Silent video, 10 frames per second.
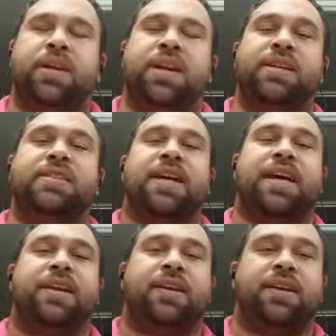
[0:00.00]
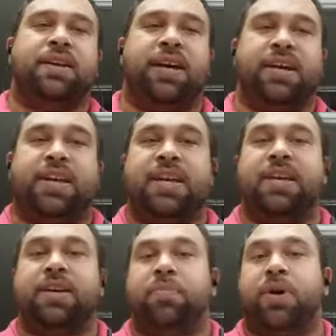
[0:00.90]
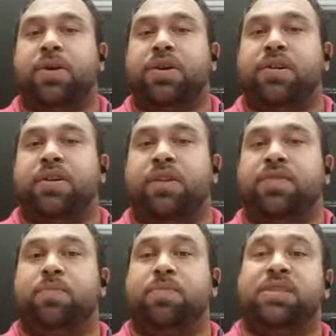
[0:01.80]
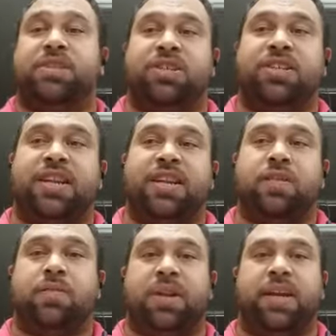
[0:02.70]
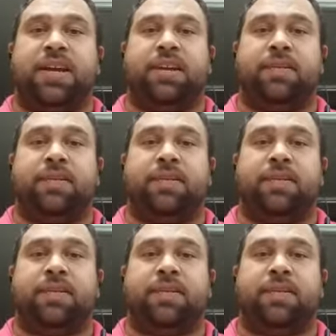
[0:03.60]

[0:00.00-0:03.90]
Is that a key component of the position that you're playing?